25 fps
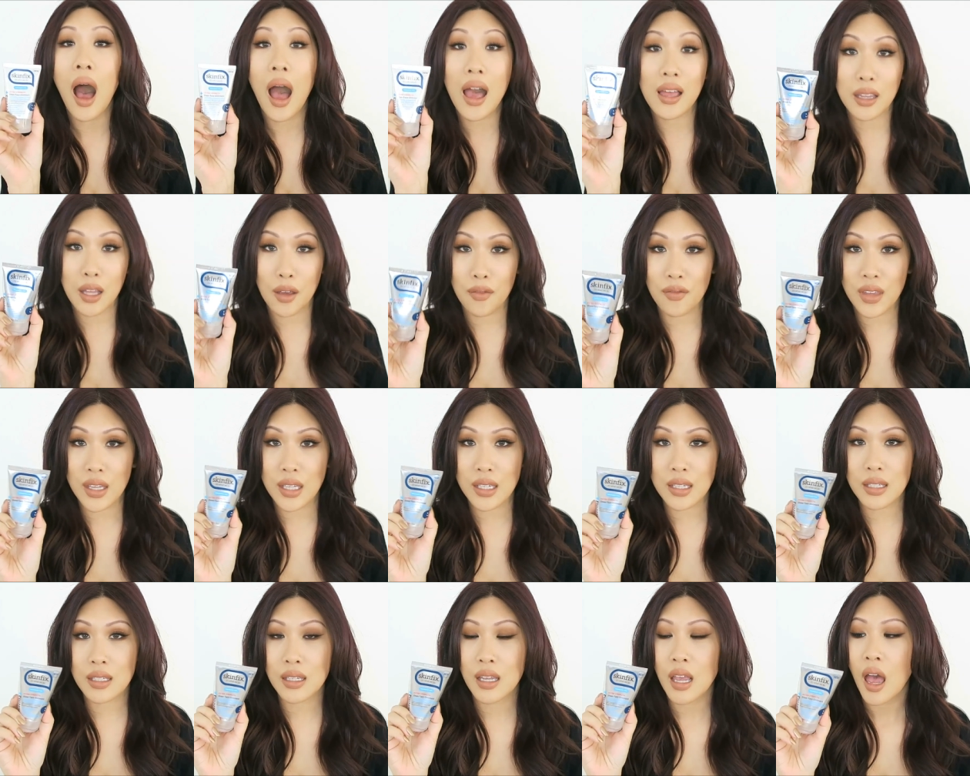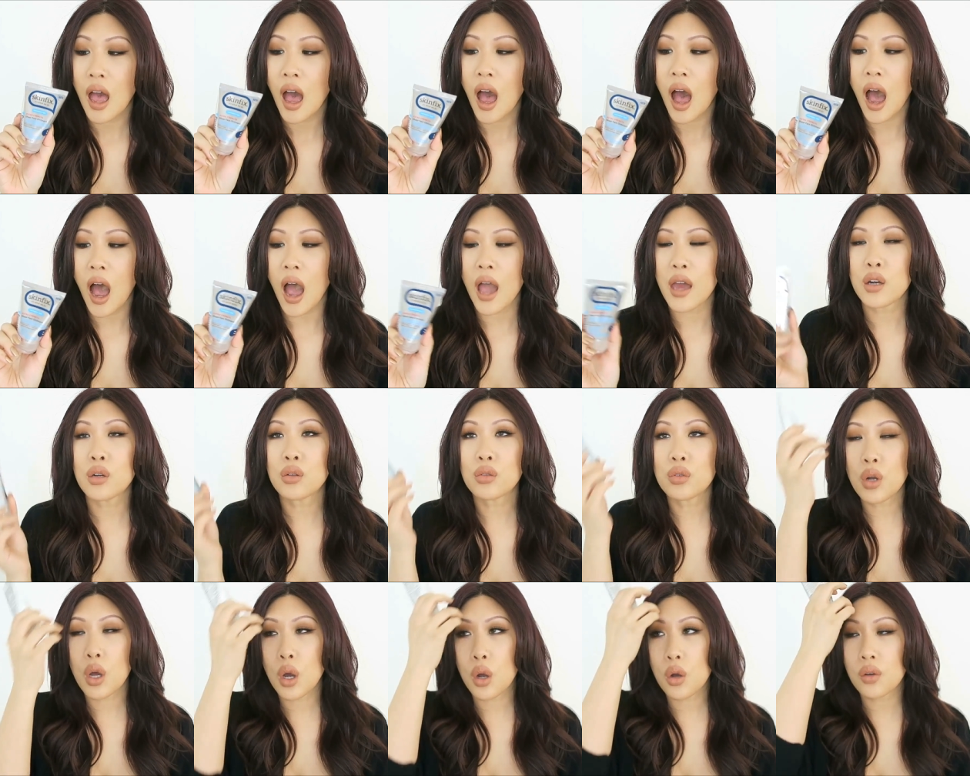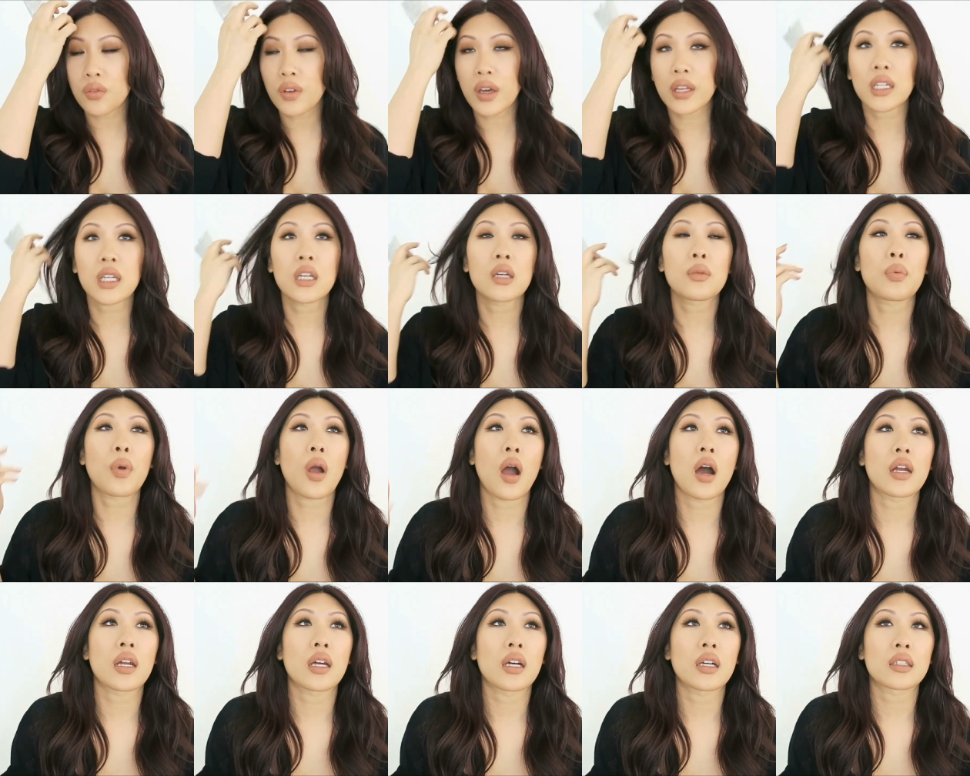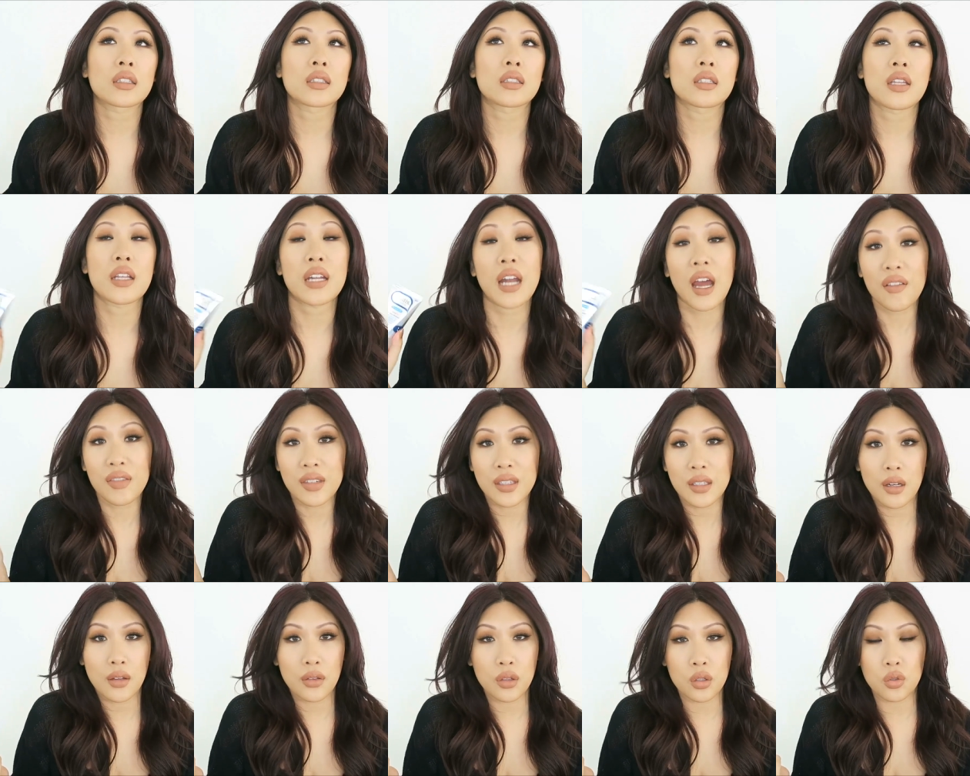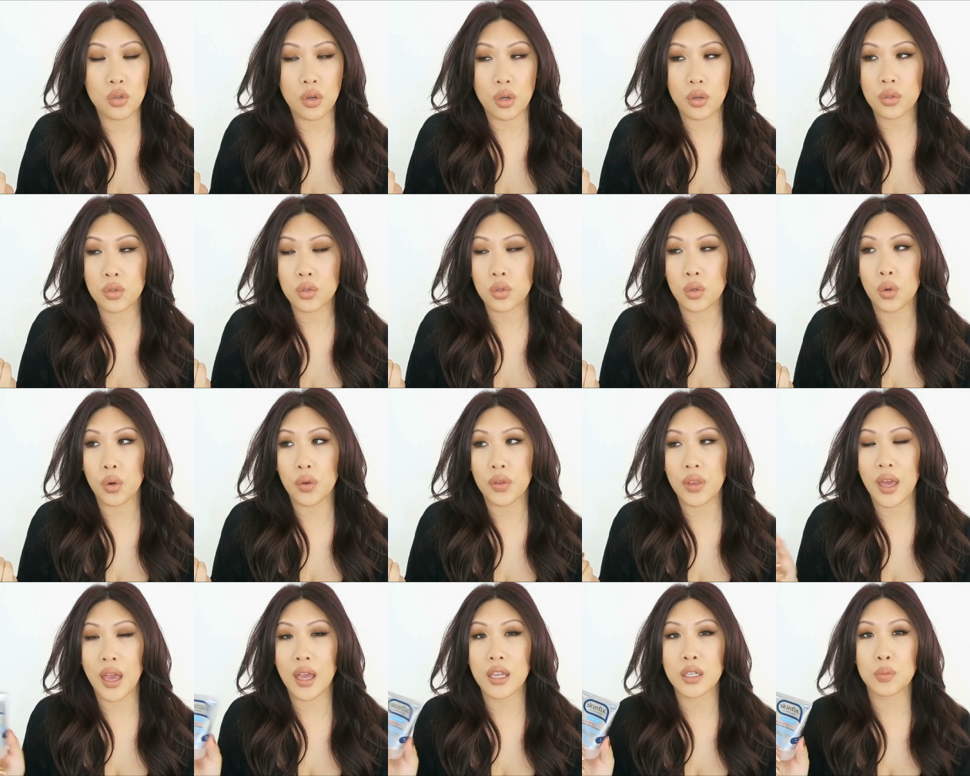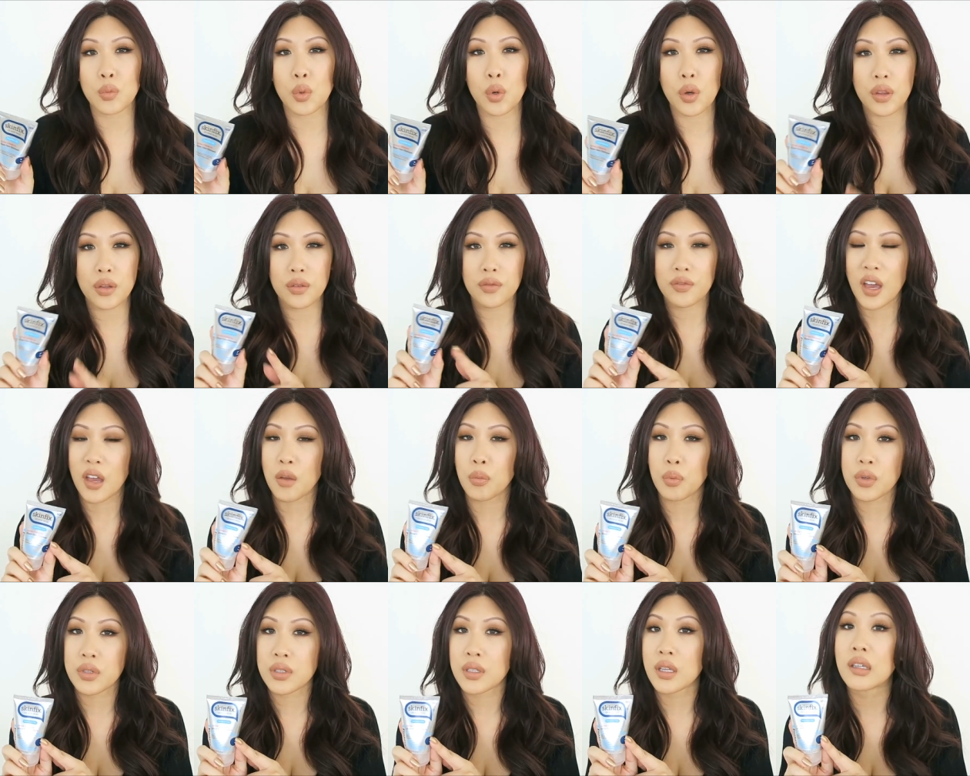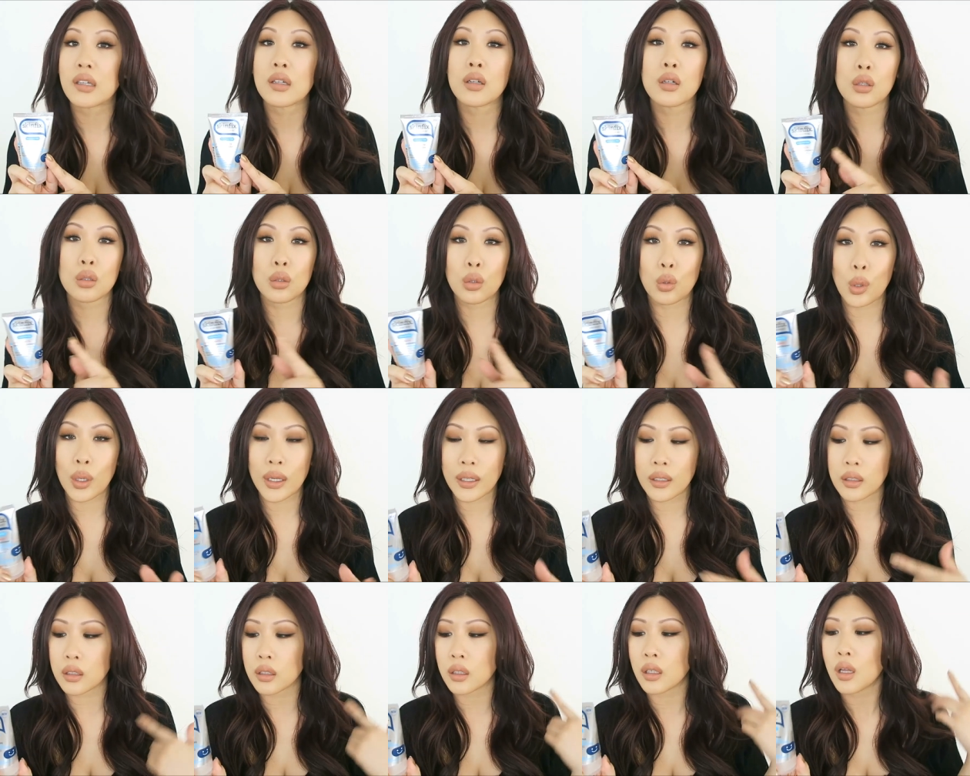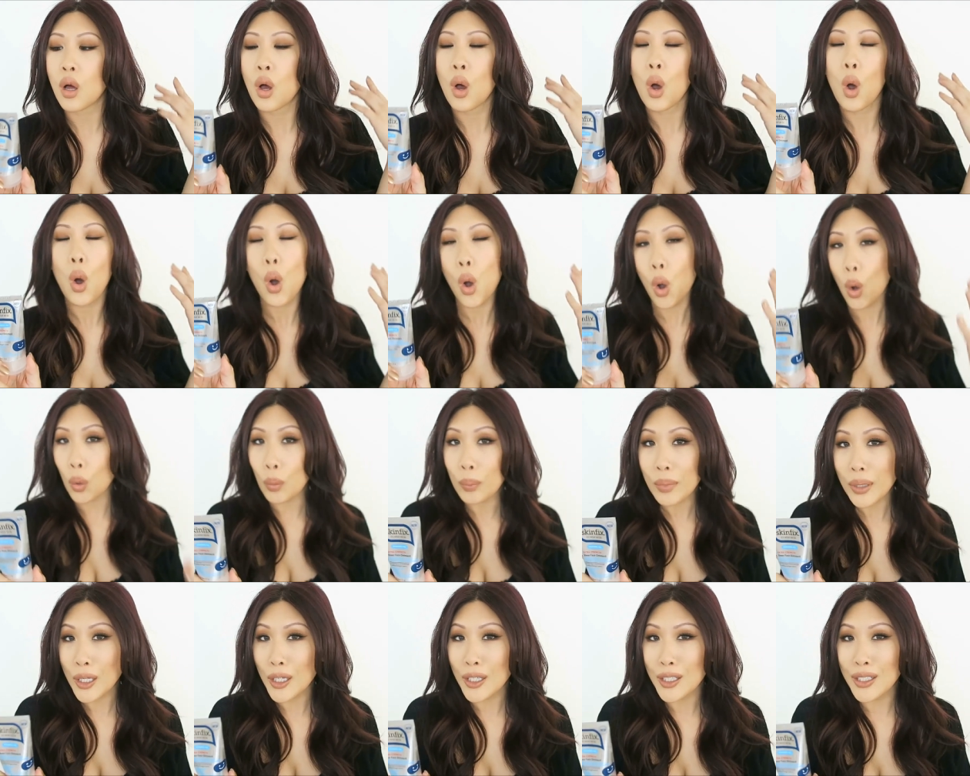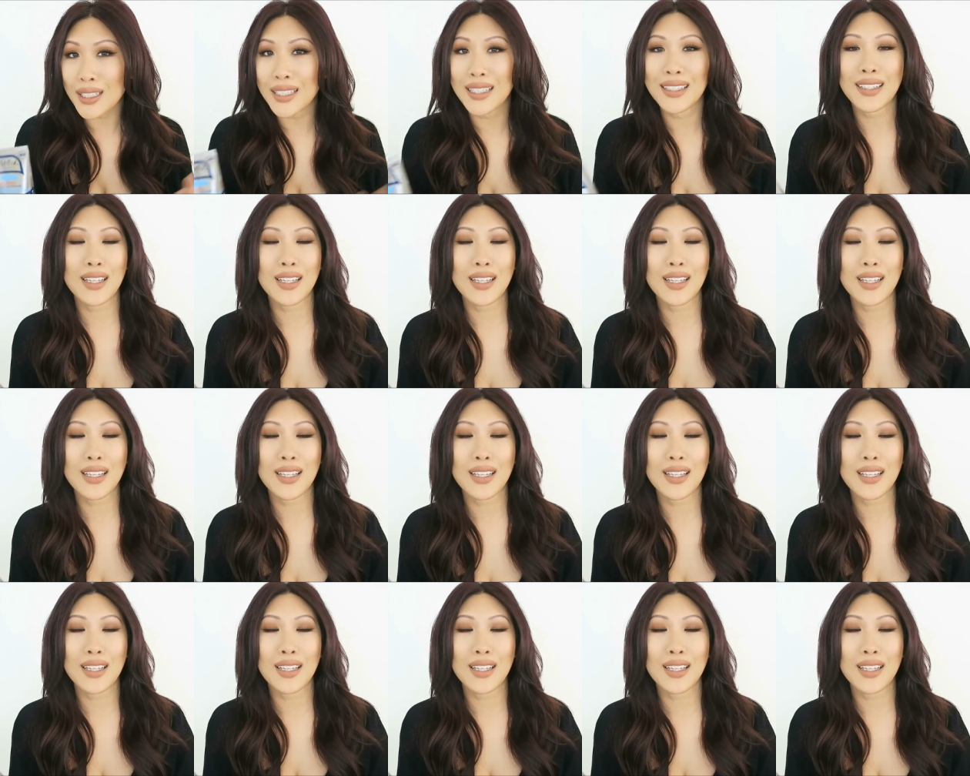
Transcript: I love this. I don't know of any product that I've seen at the drugstore that has more than 5% colloidal oatmeal.